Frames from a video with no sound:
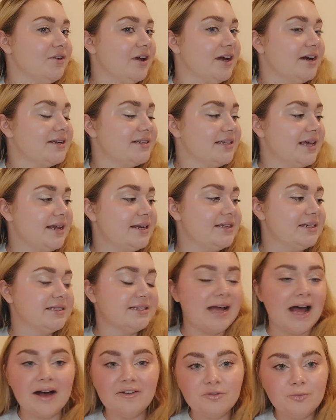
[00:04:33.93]
Like I said, it
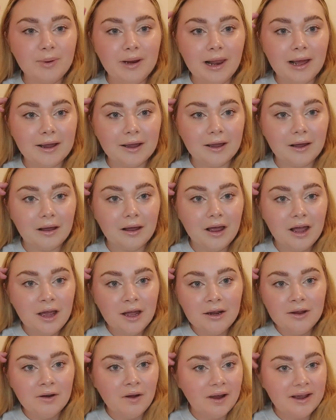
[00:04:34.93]
doesn't have to be like a
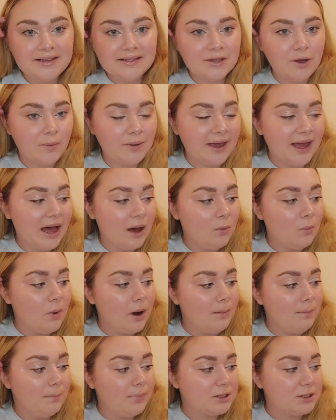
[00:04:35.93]
nice going out one,